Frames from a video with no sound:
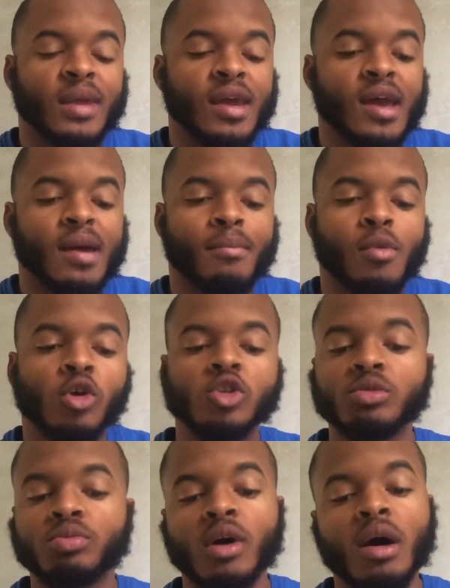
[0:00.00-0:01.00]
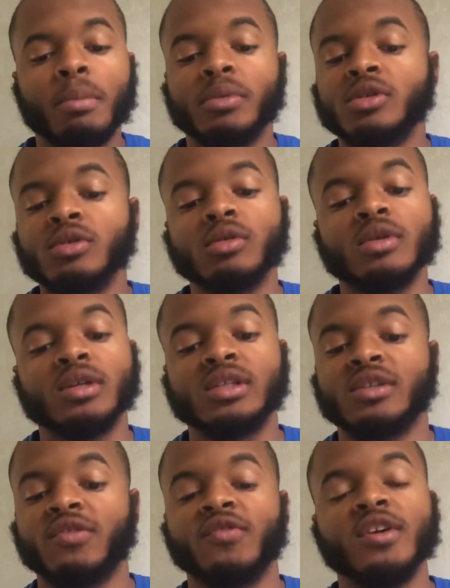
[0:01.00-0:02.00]
They had multiple
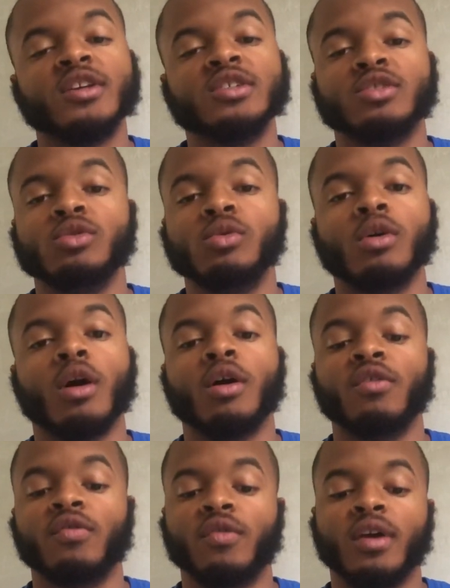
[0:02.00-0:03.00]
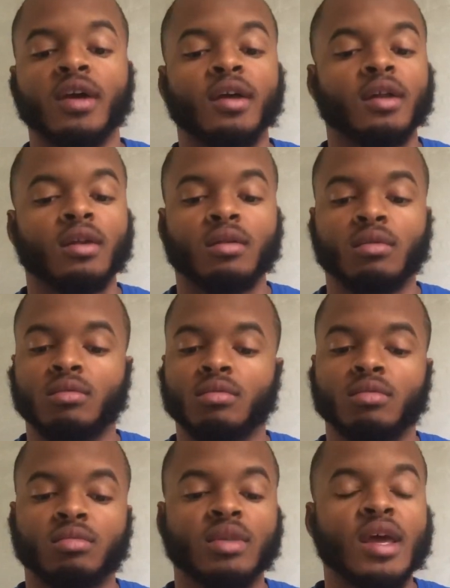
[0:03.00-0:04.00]
opportunities to finish Duke off, and
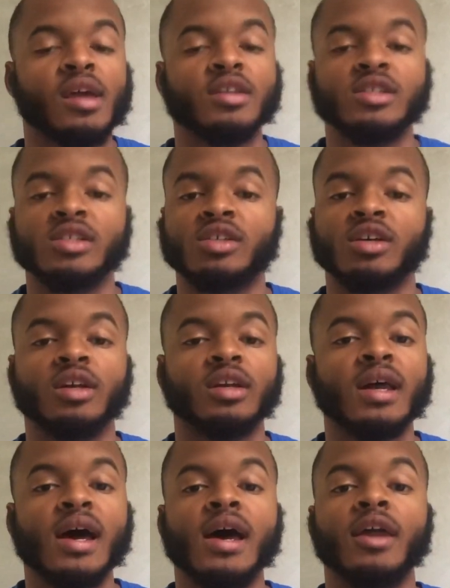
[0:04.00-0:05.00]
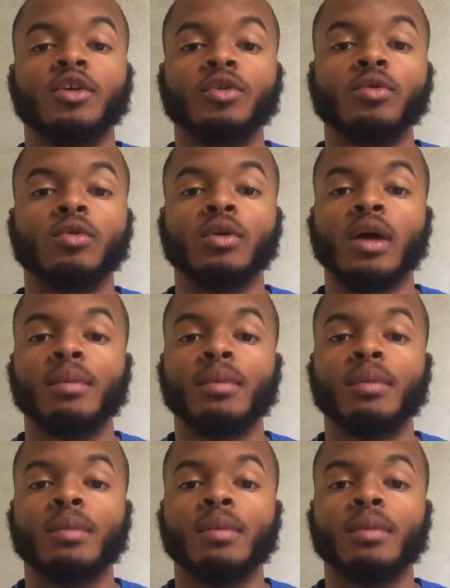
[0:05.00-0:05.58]
they just could not do it.